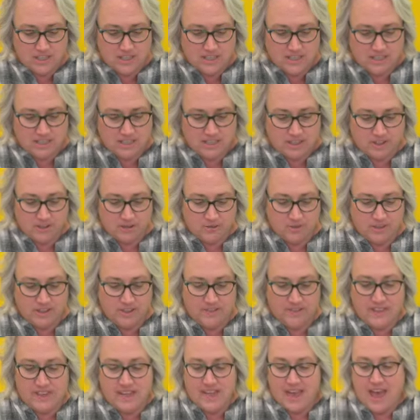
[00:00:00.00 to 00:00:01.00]

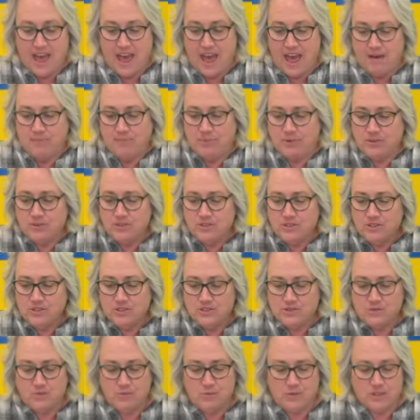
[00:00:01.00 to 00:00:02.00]
included the
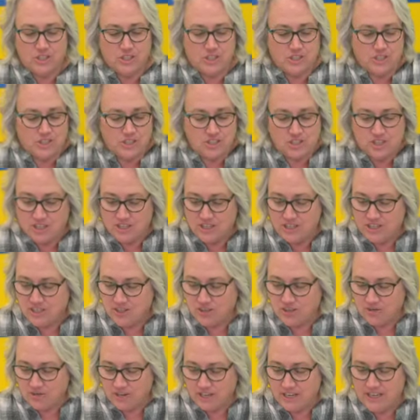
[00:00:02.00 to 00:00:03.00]
apples, which is
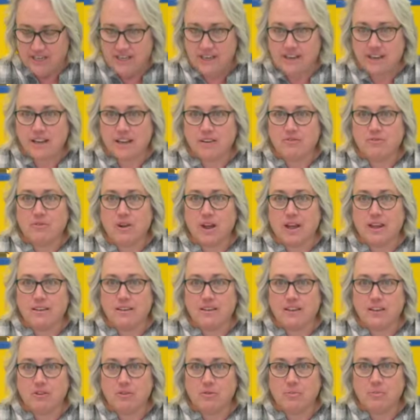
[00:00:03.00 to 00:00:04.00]
just green and
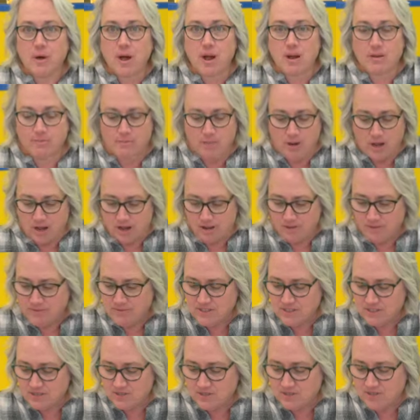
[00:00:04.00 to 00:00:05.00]
red little
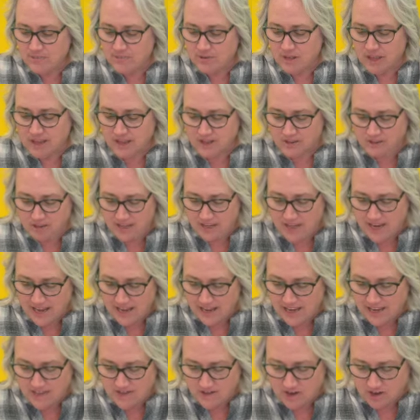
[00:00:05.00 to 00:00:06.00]
pom-poms. There's some light green
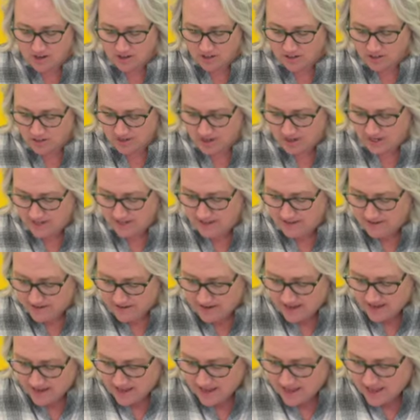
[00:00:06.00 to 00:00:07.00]
and dark
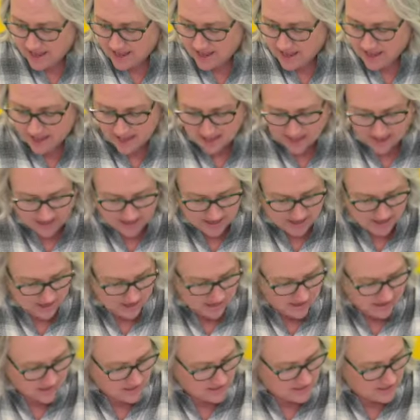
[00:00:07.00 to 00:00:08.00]
green.
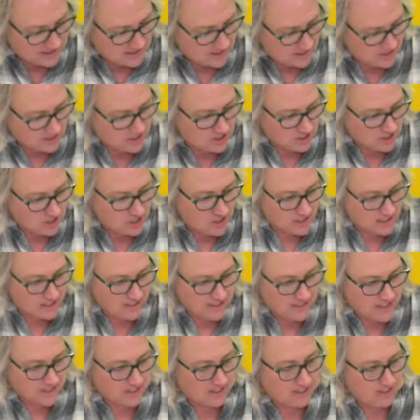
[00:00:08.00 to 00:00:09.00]
And
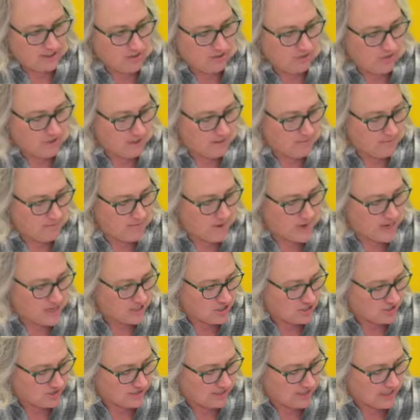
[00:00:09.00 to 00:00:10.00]
she's included
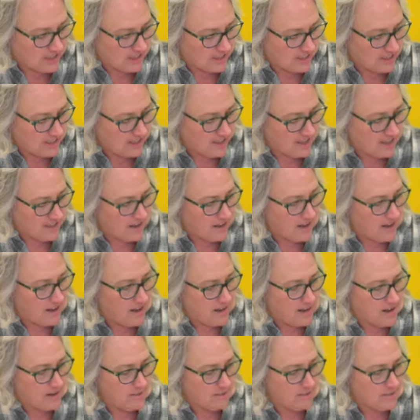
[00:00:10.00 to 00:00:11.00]
measuring
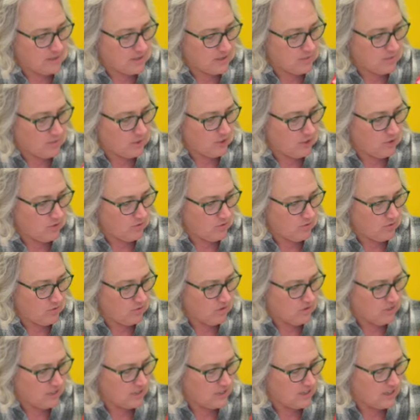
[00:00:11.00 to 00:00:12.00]

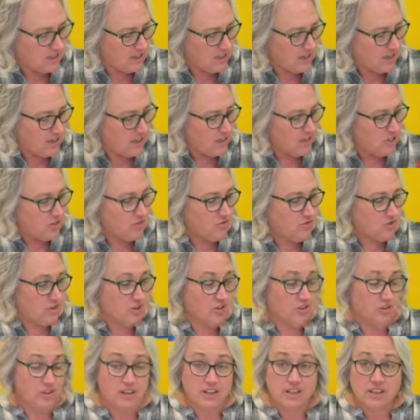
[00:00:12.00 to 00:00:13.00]
spoons. You
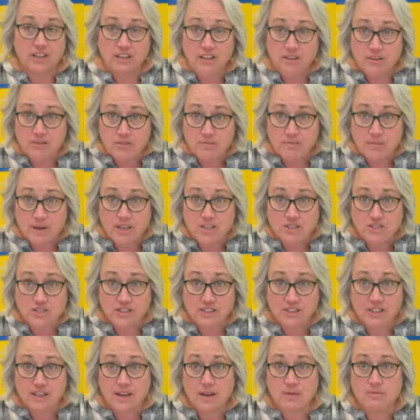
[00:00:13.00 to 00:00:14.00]
could include
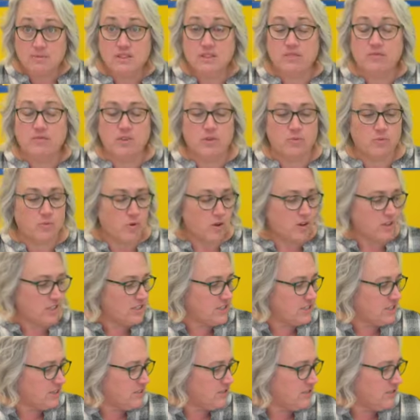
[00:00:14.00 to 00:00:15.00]
measuring cups if you
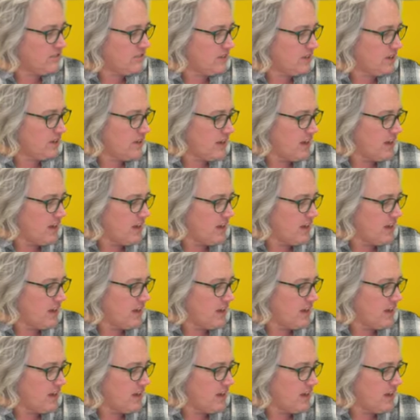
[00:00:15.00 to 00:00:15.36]
want to.